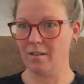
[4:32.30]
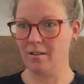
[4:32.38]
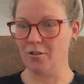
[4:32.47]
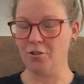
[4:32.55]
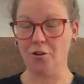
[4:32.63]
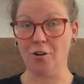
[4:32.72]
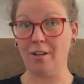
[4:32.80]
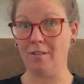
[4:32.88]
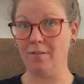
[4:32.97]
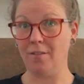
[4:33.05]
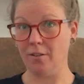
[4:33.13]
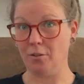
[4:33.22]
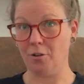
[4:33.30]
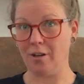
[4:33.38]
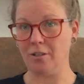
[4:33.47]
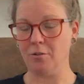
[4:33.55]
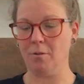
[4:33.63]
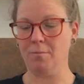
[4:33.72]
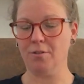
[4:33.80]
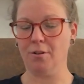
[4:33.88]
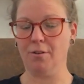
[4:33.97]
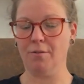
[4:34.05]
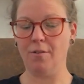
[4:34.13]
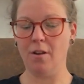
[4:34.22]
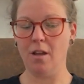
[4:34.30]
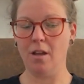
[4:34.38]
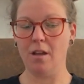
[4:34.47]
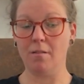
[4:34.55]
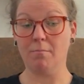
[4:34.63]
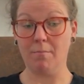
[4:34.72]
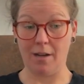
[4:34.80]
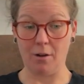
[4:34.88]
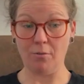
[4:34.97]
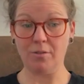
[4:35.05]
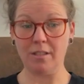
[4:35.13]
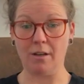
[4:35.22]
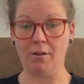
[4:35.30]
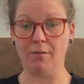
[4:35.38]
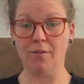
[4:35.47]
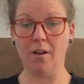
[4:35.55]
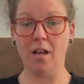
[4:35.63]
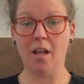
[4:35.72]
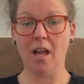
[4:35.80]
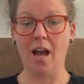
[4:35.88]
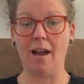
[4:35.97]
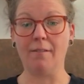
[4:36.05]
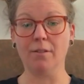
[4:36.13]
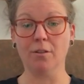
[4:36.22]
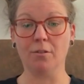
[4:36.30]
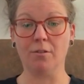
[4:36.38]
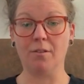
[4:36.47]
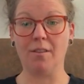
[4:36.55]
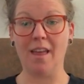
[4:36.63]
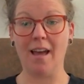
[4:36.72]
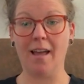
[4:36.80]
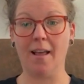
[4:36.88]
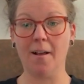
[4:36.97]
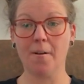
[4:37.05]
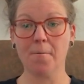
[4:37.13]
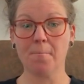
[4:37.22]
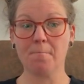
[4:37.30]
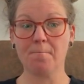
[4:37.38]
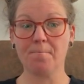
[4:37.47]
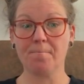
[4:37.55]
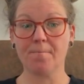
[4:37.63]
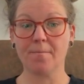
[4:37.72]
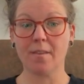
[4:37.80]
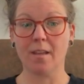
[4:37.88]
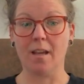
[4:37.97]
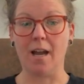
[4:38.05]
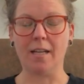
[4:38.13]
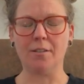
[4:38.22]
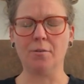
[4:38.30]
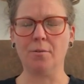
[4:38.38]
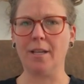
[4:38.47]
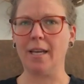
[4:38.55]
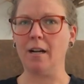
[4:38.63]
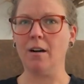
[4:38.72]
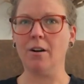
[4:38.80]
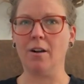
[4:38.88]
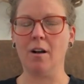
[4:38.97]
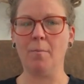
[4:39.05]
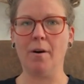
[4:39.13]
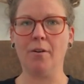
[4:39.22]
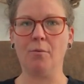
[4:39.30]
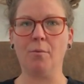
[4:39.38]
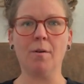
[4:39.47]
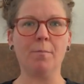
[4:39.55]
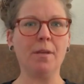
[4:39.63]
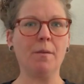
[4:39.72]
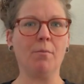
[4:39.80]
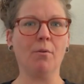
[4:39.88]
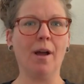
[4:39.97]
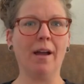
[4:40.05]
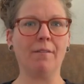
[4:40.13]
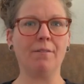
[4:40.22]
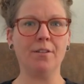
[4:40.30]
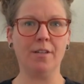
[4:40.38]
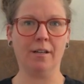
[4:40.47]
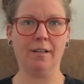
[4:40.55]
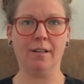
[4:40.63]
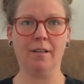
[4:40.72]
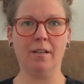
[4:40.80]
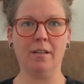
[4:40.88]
journey of learning to observe my own self, I've learned that I don't get hung up on what people have done